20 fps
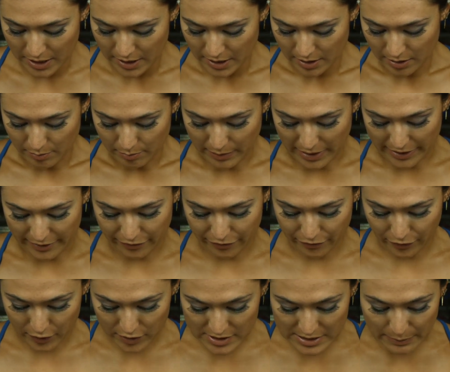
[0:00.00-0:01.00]
my
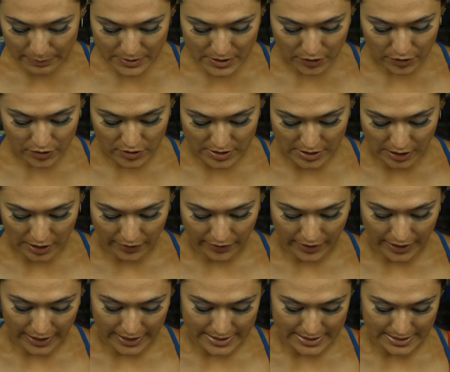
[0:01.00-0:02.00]
first episode, you saw that
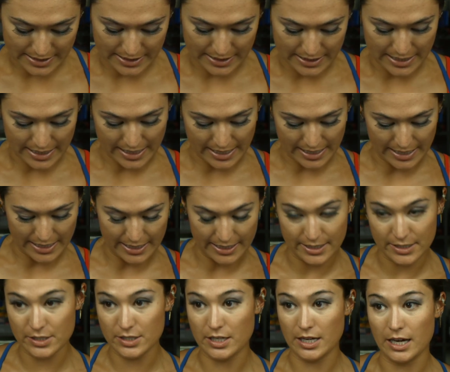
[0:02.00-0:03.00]
I did a
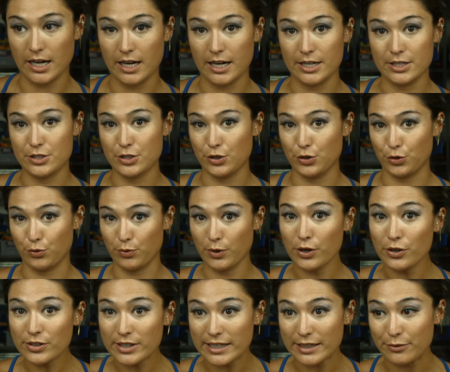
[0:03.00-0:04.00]

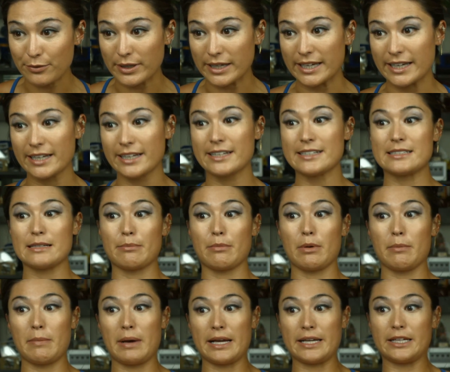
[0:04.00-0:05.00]
Todoroki wig because I'm a
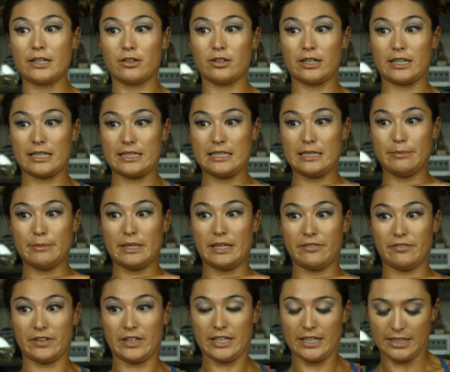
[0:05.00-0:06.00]
My Hero Academia
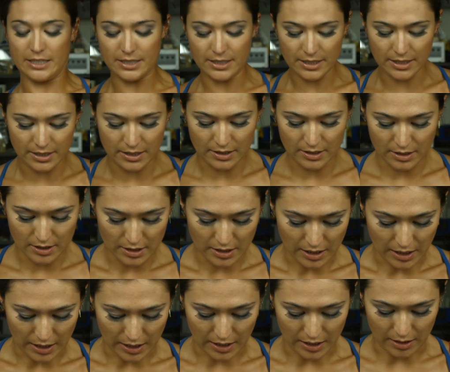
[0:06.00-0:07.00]
fan.
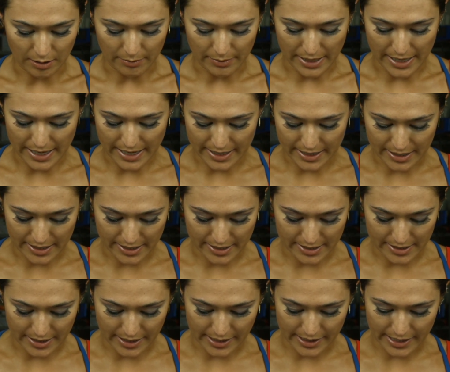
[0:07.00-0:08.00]

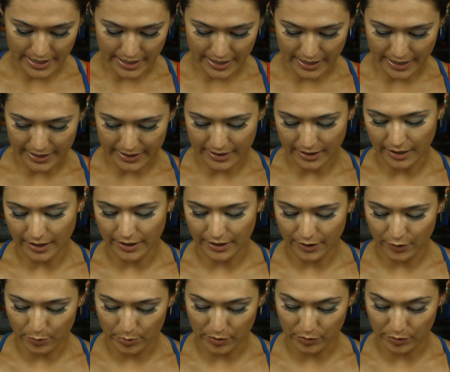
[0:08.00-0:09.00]
And then I thought it would
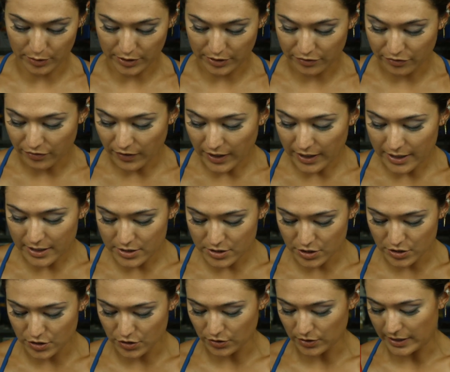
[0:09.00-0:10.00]
be really fun to
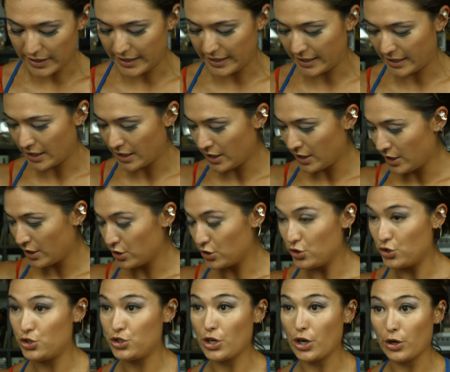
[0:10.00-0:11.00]
do, like,
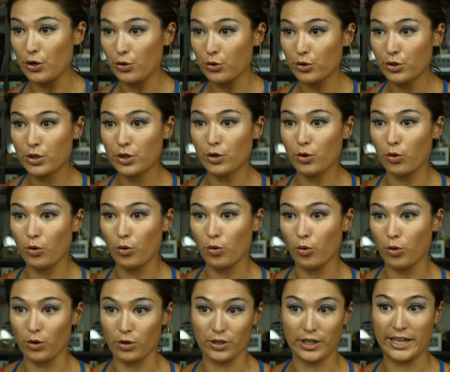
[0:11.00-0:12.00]
joke
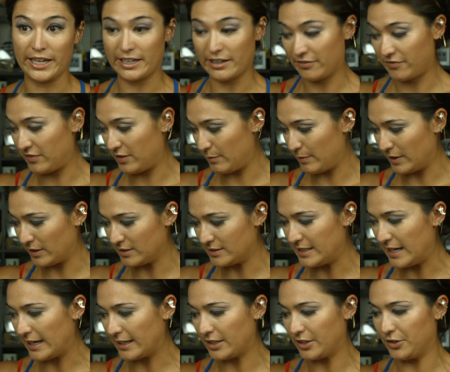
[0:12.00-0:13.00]
or, like, a female
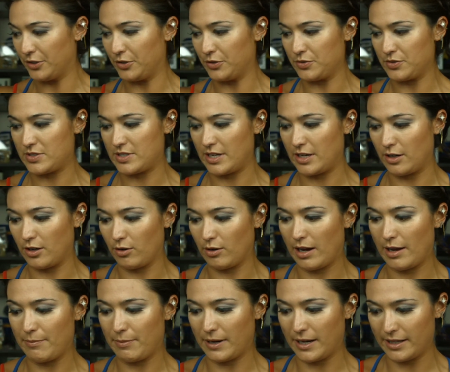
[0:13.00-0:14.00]
Deku. So I
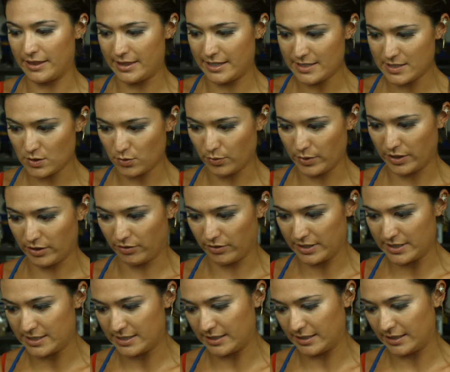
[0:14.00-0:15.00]
bought this wig
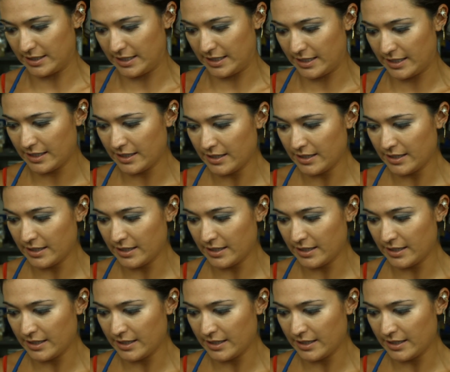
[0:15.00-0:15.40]
recently,